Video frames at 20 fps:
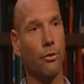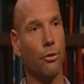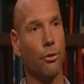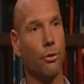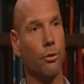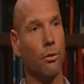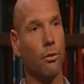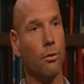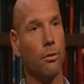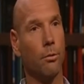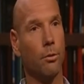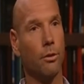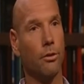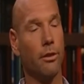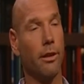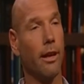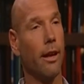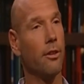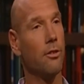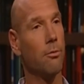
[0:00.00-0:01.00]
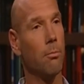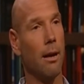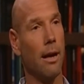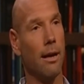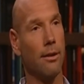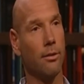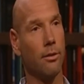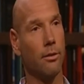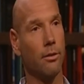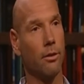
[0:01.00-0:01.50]
jaw was against
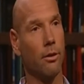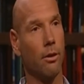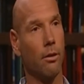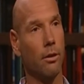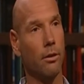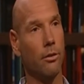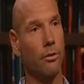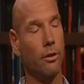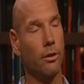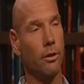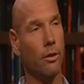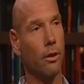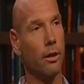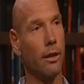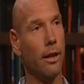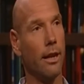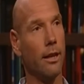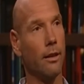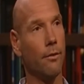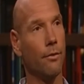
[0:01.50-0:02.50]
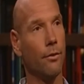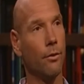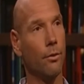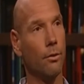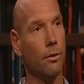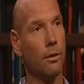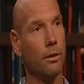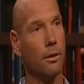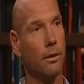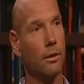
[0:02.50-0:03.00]
Marsland College in
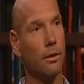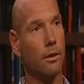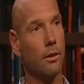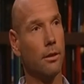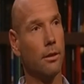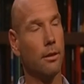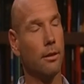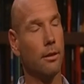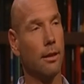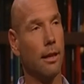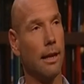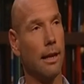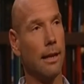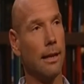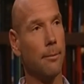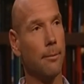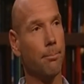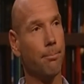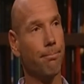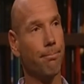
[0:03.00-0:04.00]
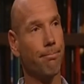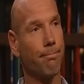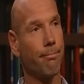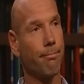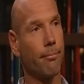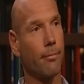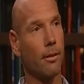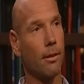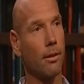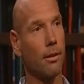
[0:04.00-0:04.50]
1984. A
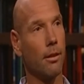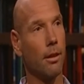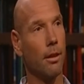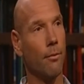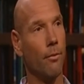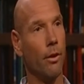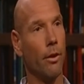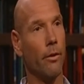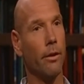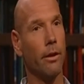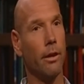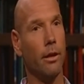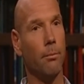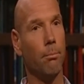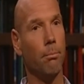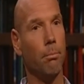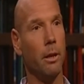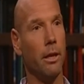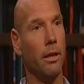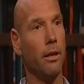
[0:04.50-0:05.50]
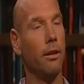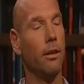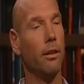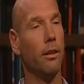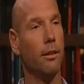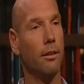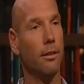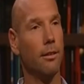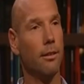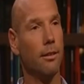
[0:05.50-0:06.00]
very big,
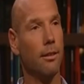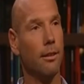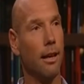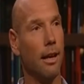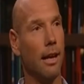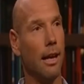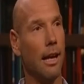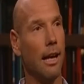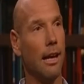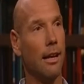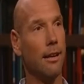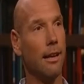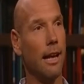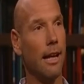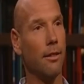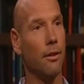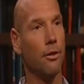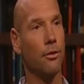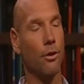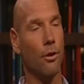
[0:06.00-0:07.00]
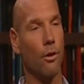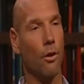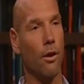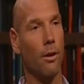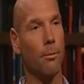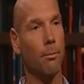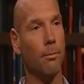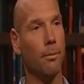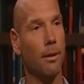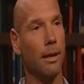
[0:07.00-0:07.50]
at the
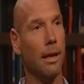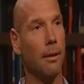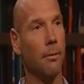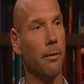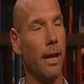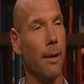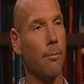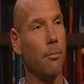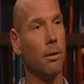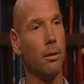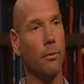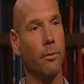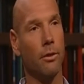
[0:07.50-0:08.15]
time, captain of